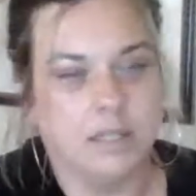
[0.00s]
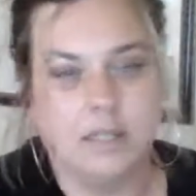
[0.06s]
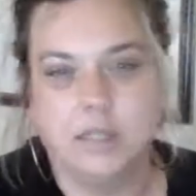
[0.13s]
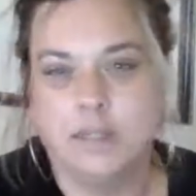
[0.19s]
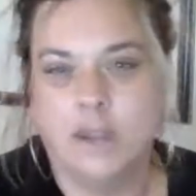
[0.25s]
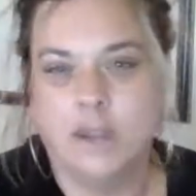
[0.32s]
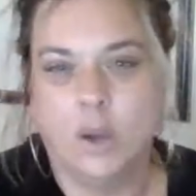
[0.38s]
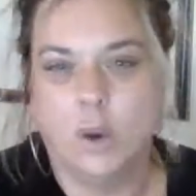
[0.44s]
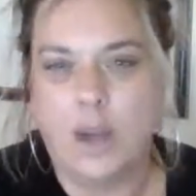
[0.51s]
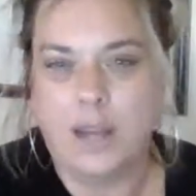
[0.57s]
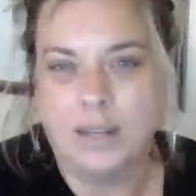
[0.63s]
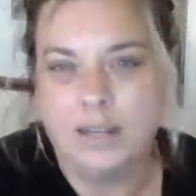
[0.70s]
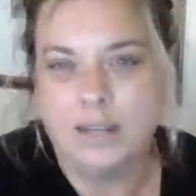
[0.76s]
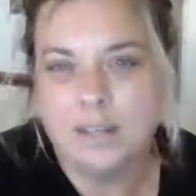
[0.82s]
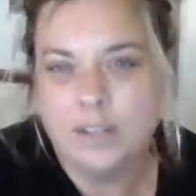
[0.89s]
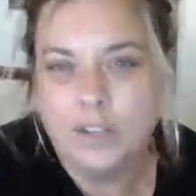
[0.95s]
And no, I
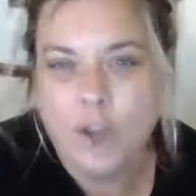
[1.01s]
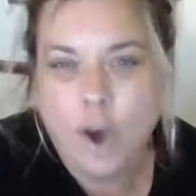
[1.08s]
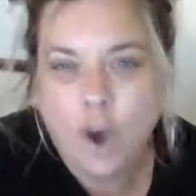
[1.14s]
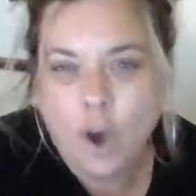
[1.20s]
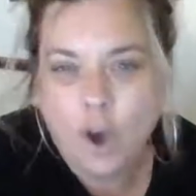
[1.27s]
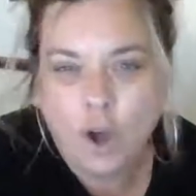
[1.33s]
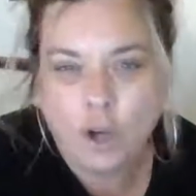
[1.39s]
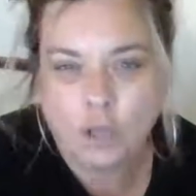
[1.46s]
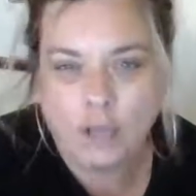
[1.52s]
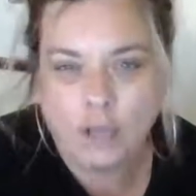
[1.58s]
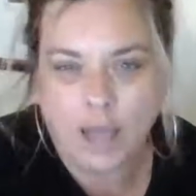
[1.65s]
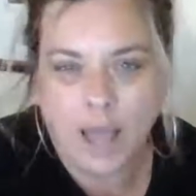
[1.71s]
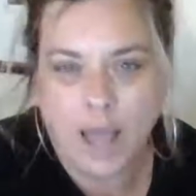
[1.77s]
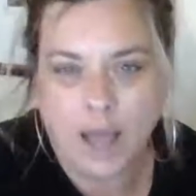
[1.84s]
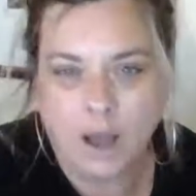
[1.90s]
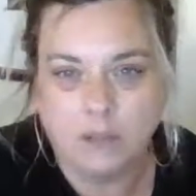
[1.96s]
didn't call
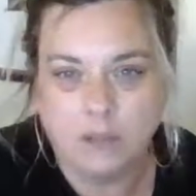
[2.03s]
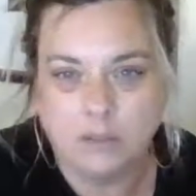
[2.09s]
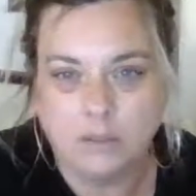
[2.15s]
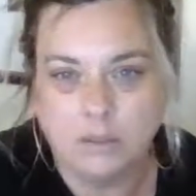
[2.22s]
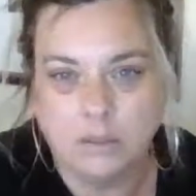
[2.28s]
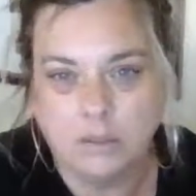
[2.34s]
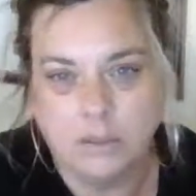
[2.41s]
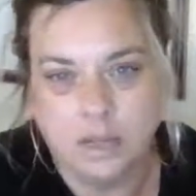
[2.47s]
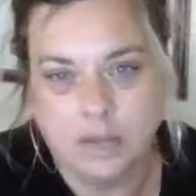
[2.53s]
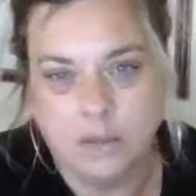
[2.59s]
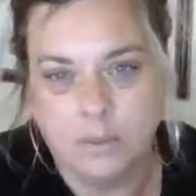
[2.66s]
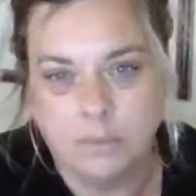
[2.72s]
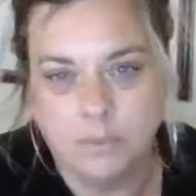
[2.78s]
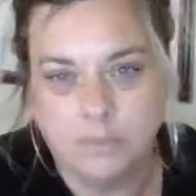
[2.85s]
out the